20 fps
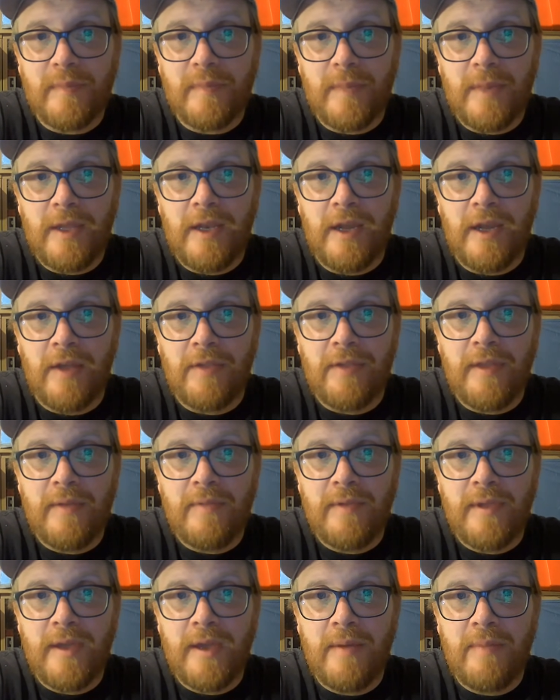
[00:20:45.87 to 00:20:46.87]
You know,
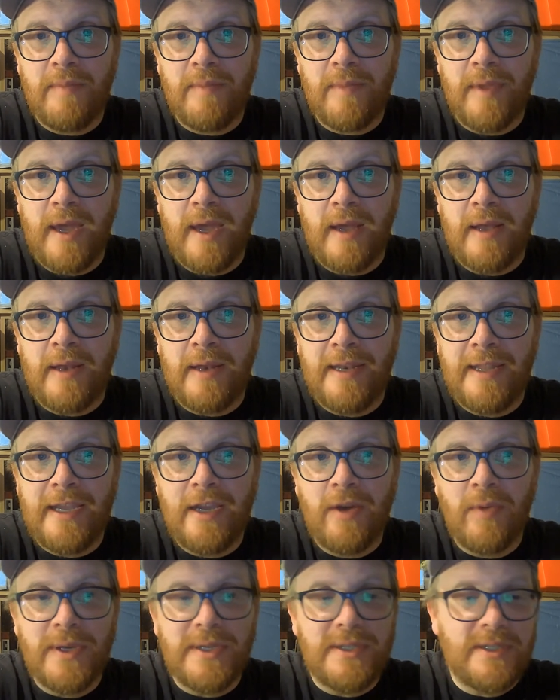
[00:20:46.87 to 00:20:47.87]
their
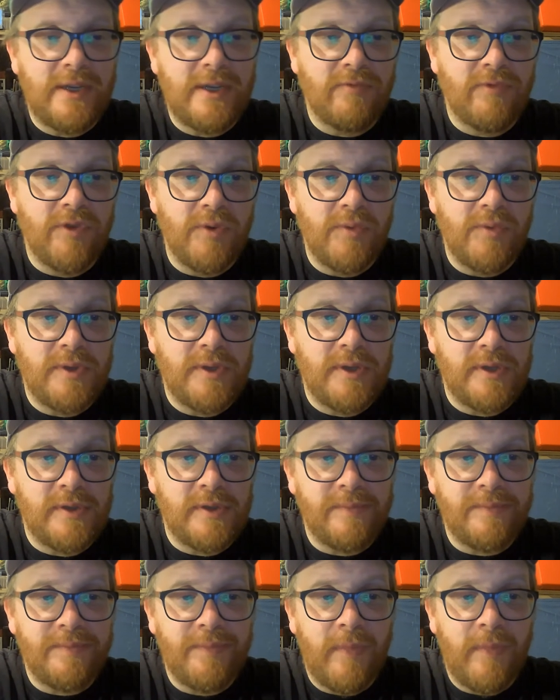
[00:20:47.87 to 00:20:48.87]
linguistic roots
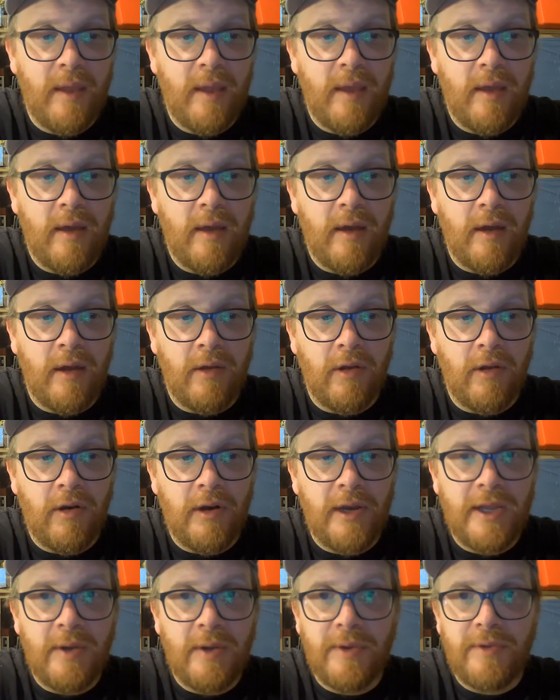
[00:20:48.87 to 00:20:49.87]
are not
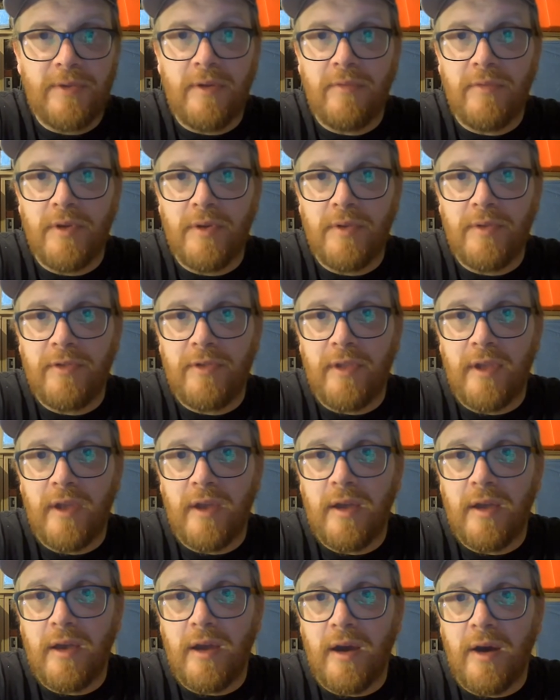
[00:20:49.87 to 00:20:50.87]
linguistic roots that
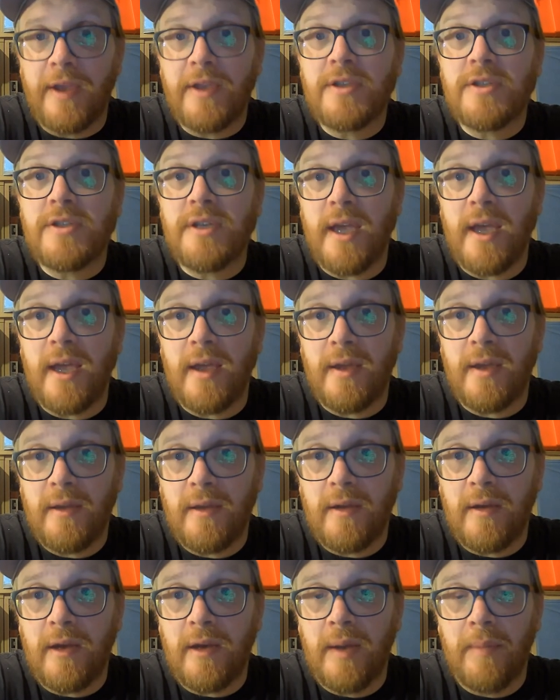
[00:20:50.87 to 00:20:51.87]
I share.
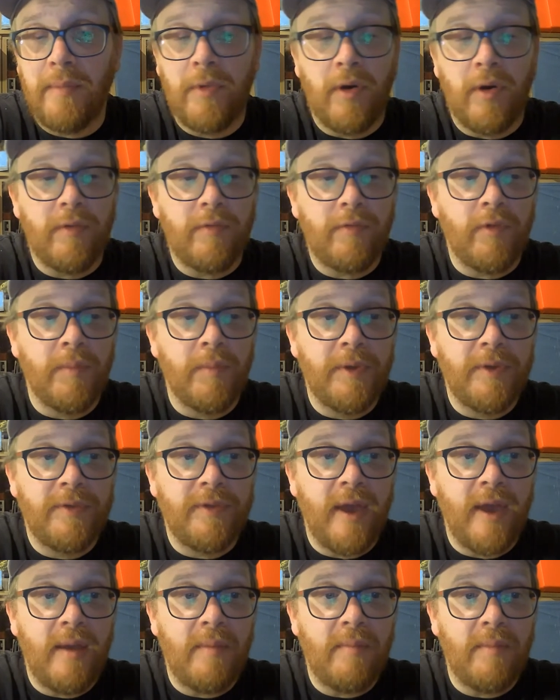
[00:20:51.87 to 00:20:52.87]
I'm not from the
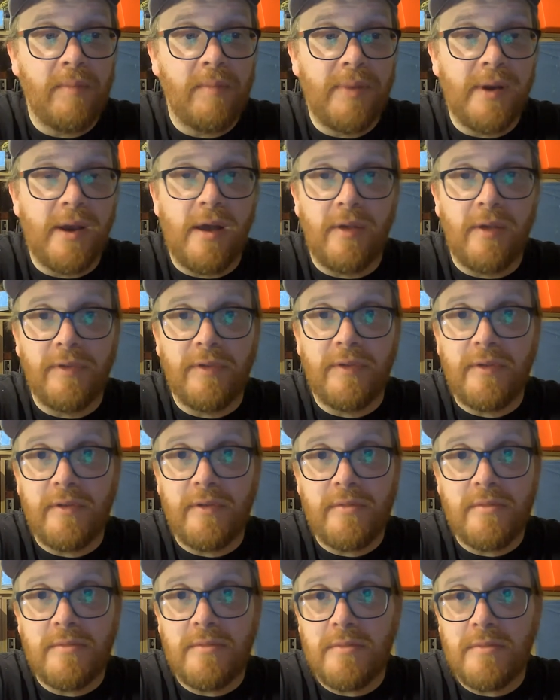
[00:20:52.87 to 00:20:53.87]
same plant.
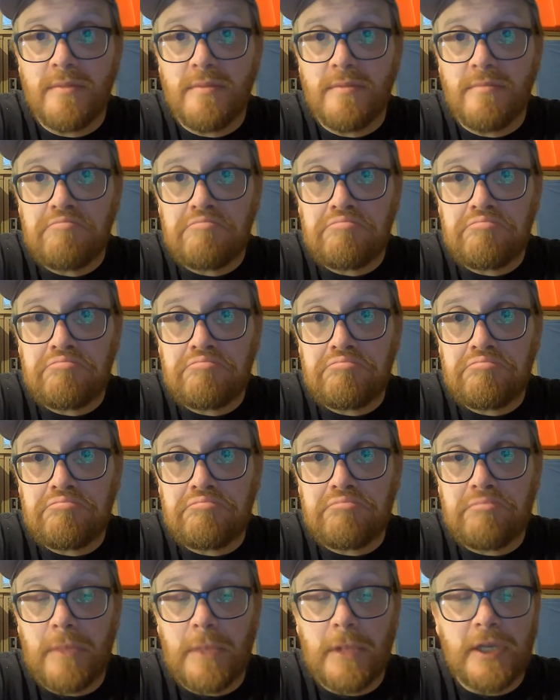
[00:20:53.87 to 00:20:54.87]

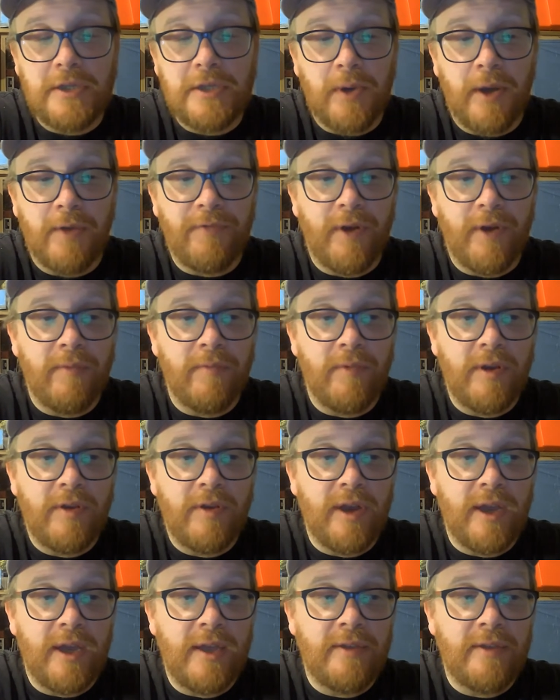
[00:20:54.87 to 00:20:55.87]
So I find them really
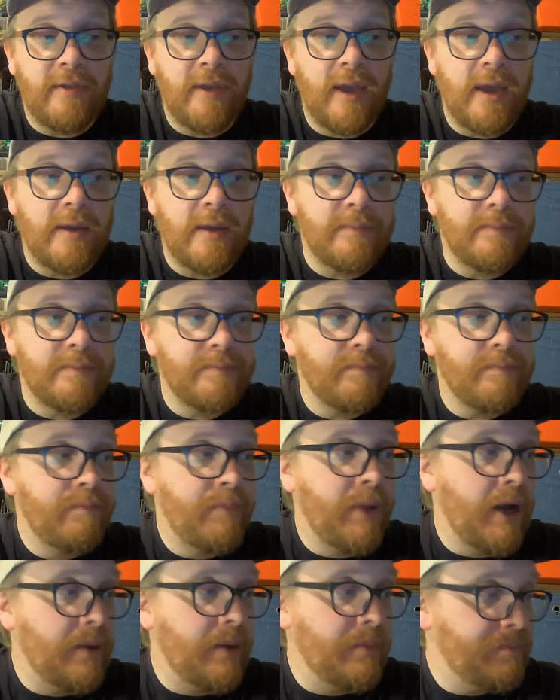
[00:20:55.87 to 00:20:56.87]
tricky to say.
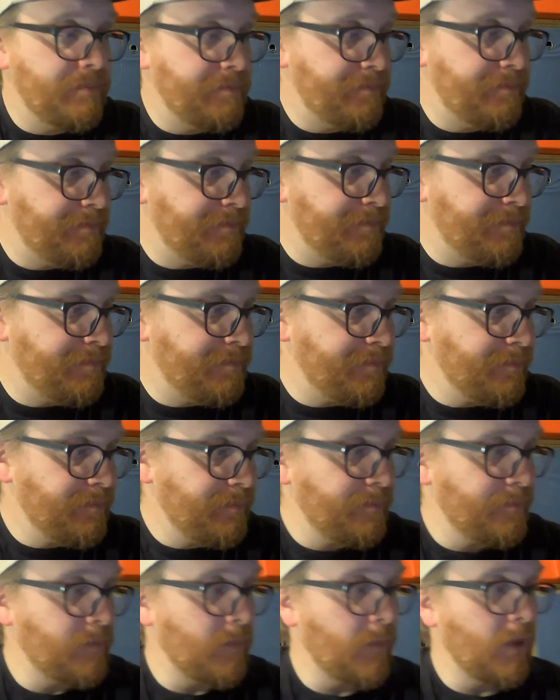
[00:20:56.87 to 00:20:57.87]
But
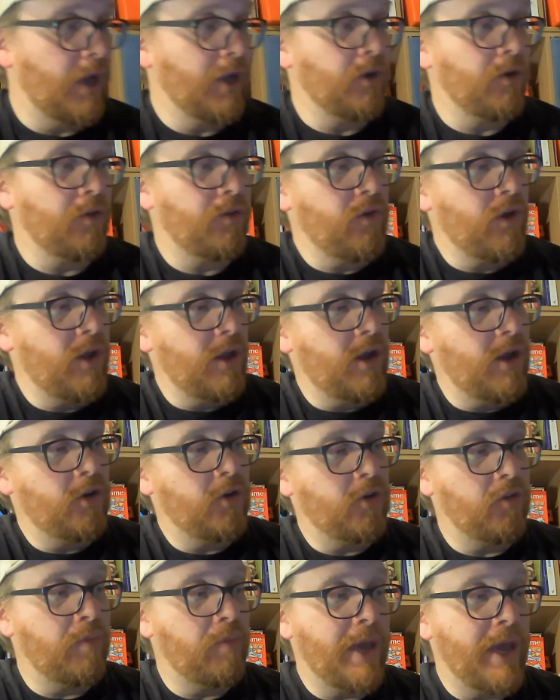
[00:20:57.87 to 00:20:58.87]
I got through it. I
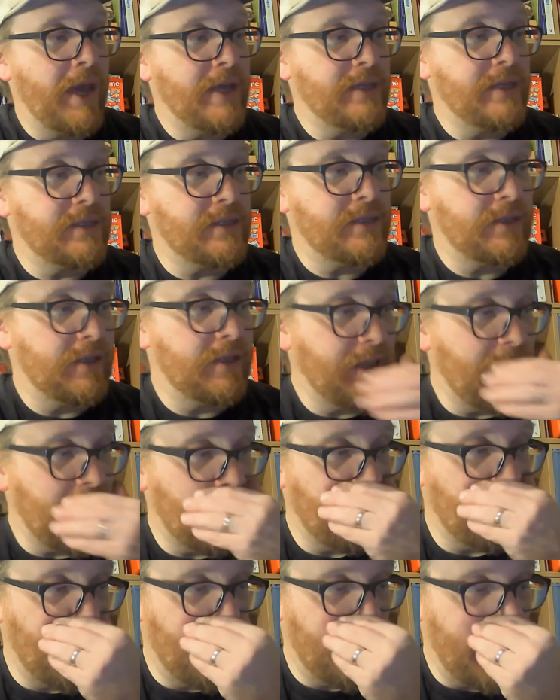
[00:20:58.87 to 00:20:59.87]
got through my A's. Now
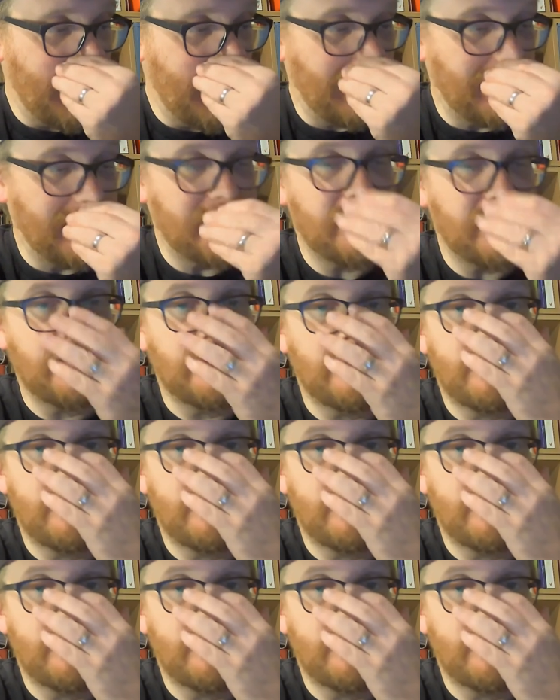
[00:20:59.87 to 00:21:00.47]
I'm my B's.